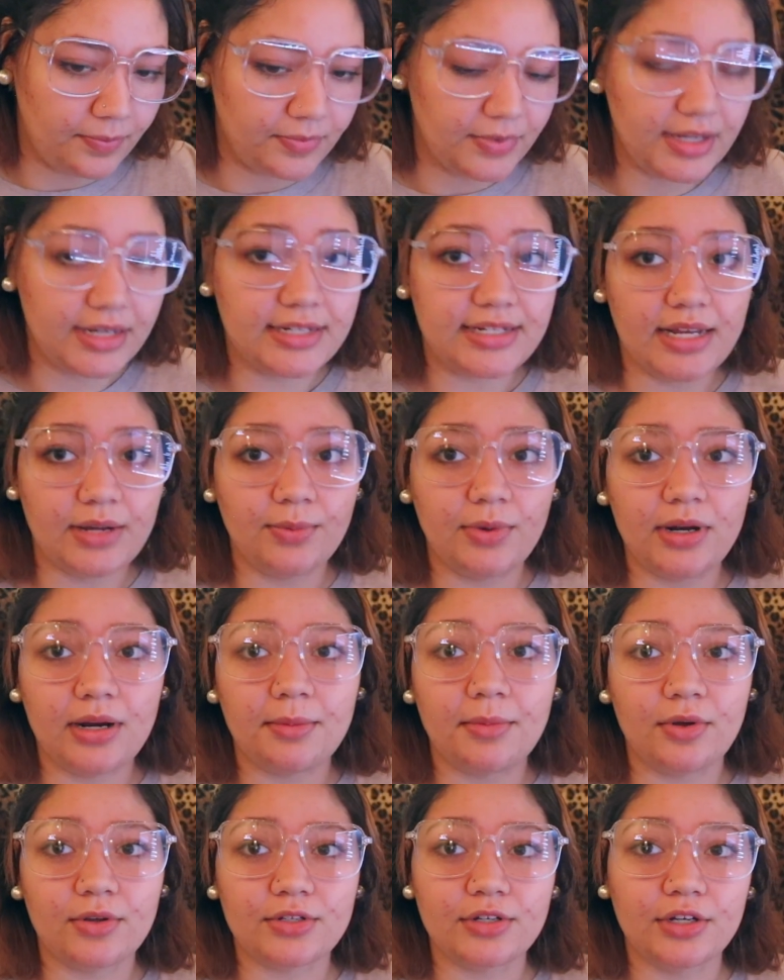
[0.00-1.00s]
in day one,
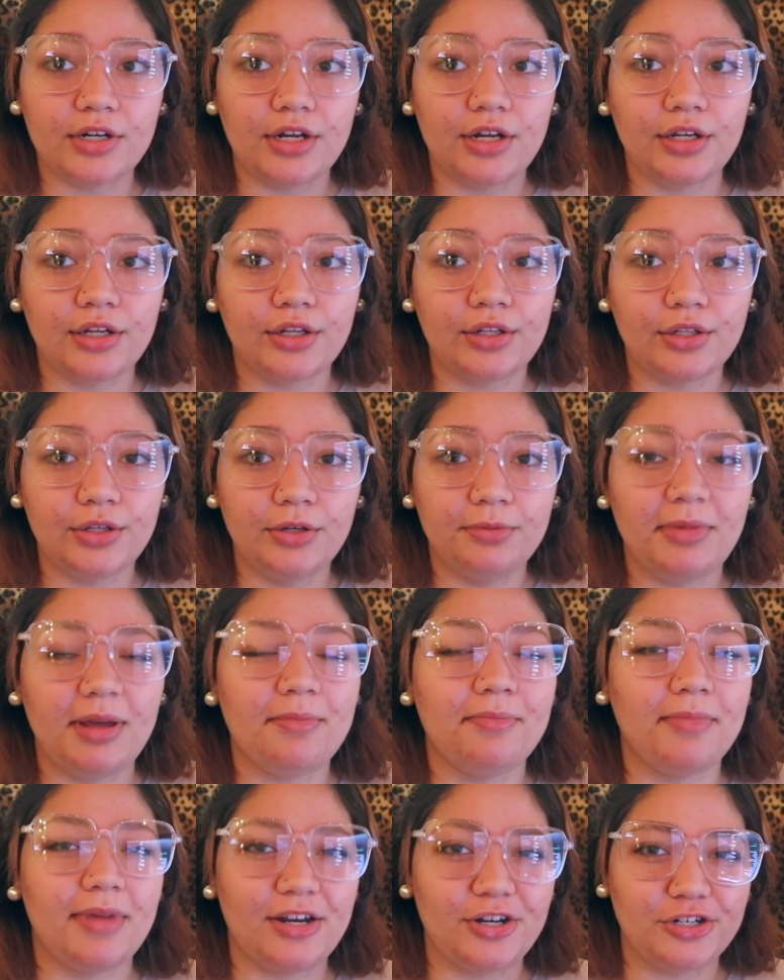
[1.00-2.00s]
I'm also gonna include my
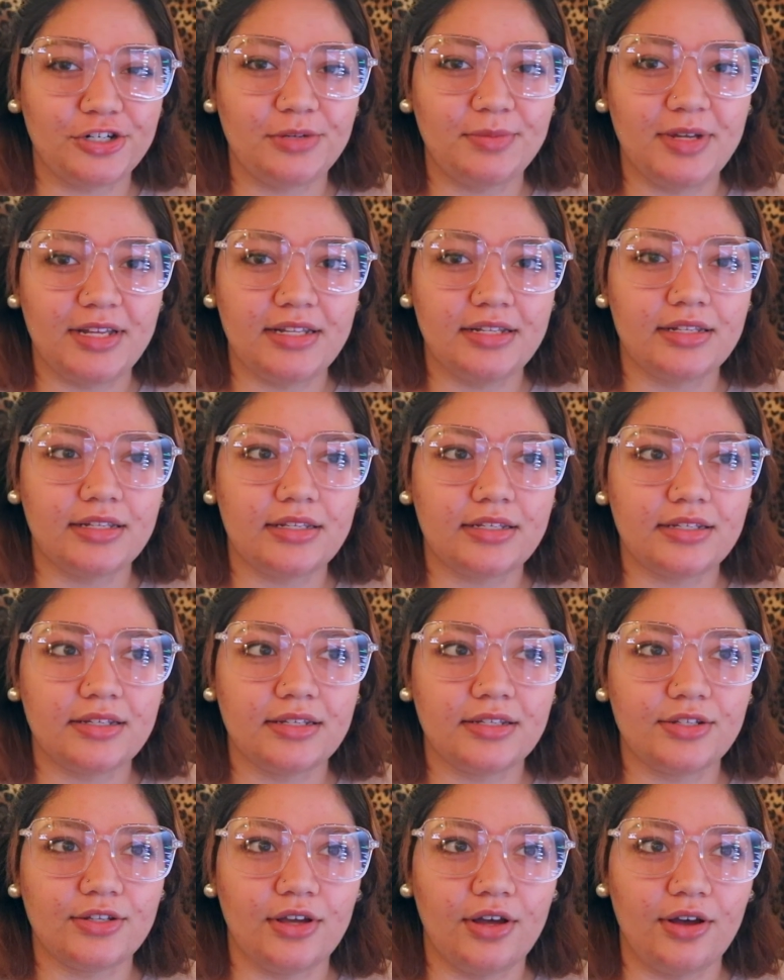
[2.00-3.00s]
measurements.
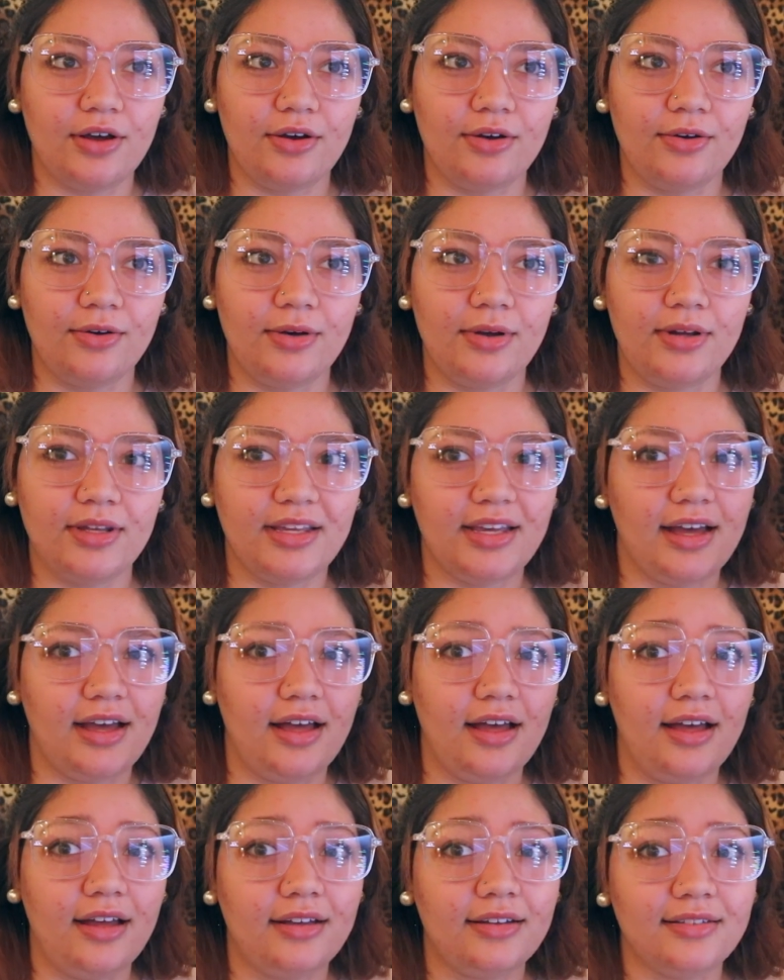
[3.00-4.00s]
So
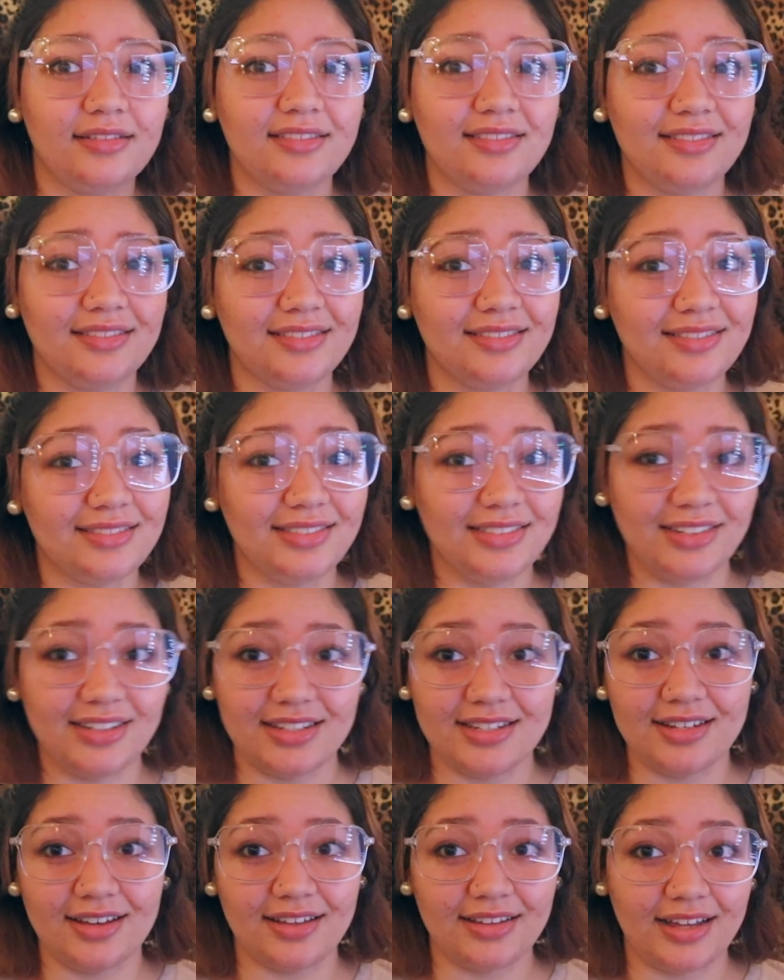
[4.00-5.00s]
yeah, you
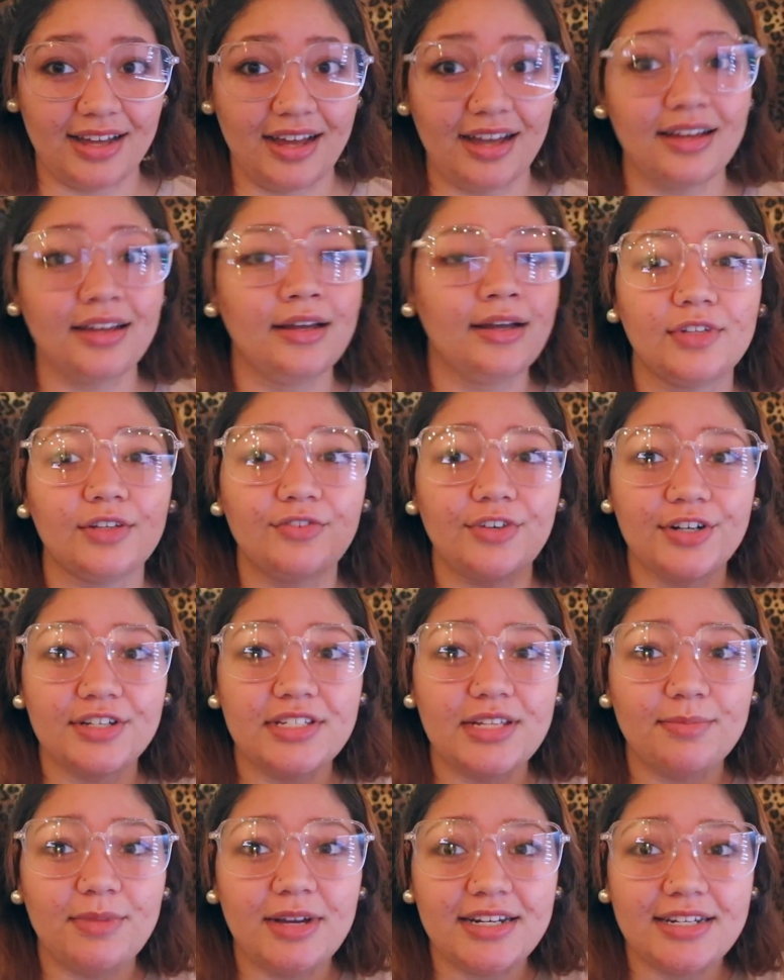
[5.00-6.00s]
can see all that. The first
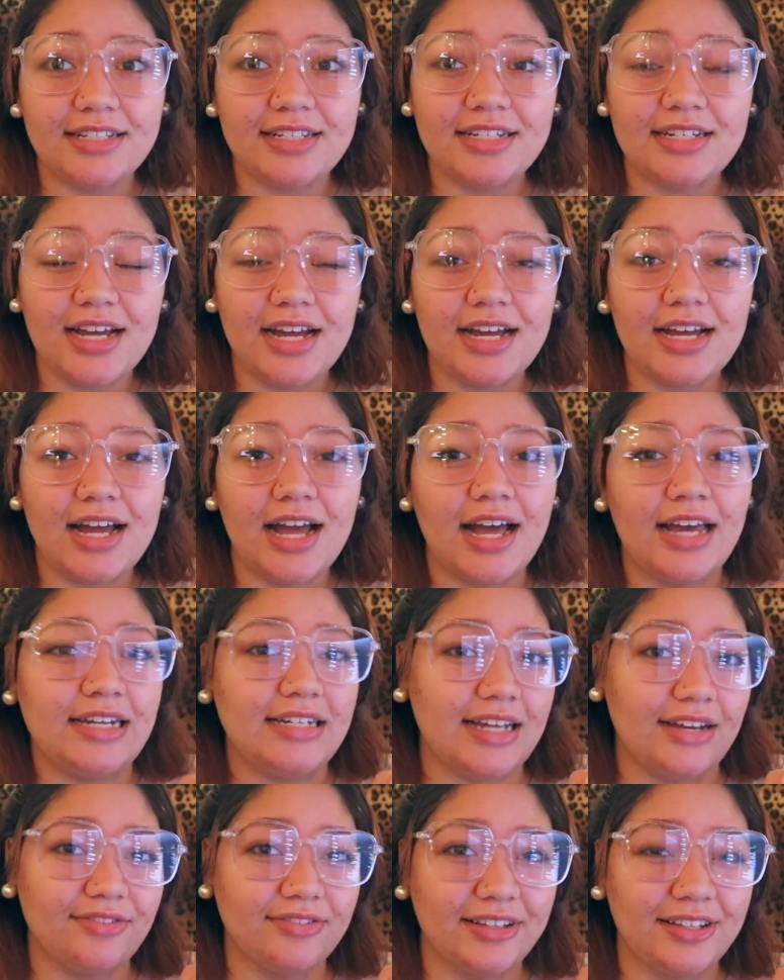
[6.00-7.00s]
time I did the diet, I
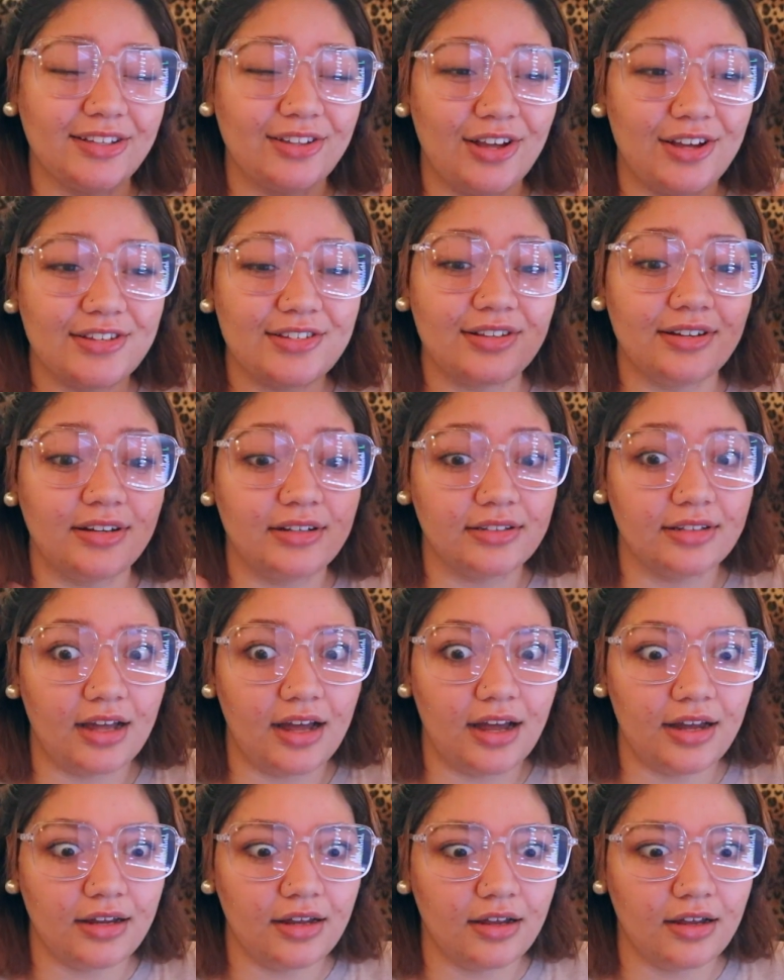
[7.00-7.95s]
definitely lost a lot